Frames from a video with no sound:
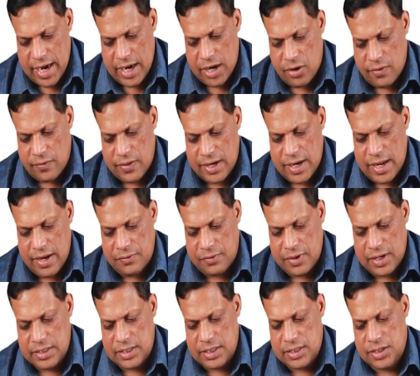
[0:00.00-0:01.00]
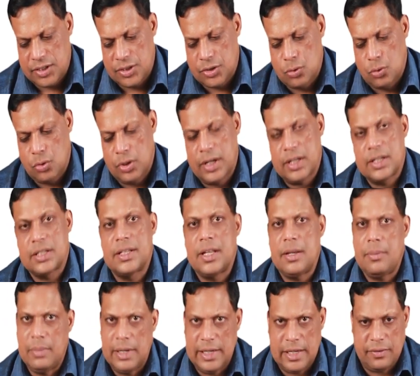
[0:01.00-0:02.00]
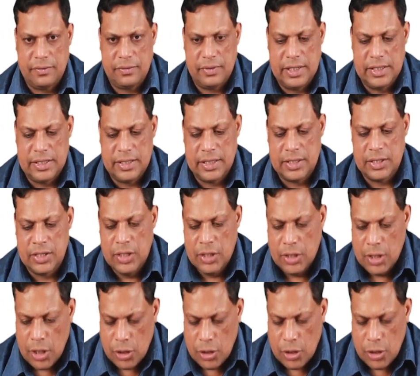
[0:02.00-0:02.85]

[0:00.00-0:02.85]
End of the diaphysis is known as the metaphysis.